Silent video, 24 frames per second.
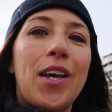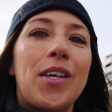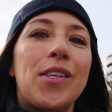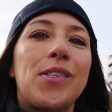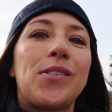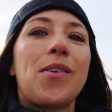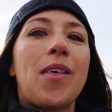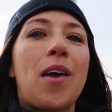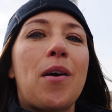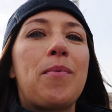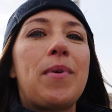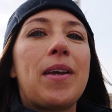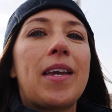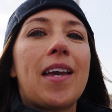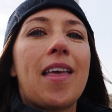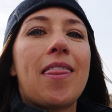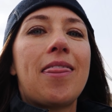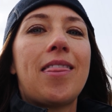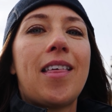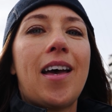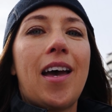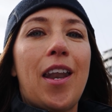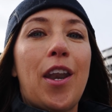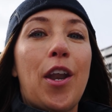so that we
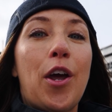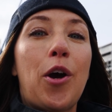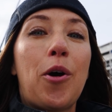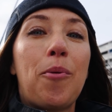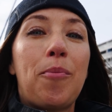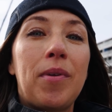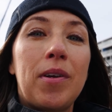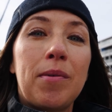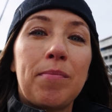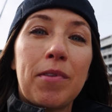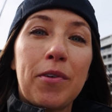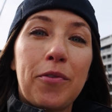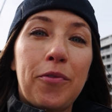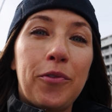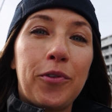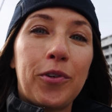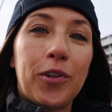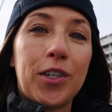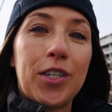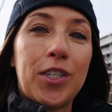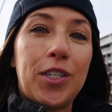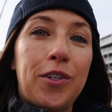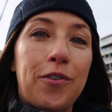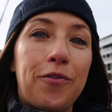can then open up the
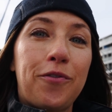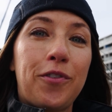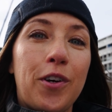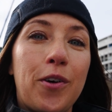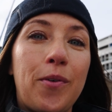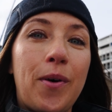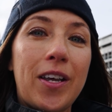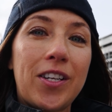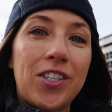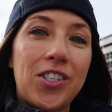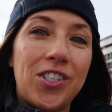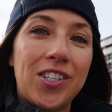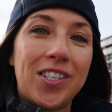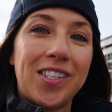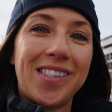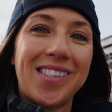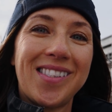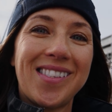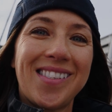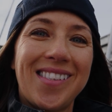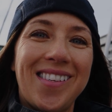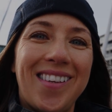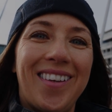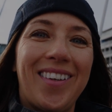floor to you for
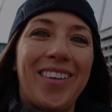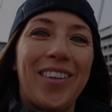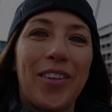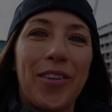questions.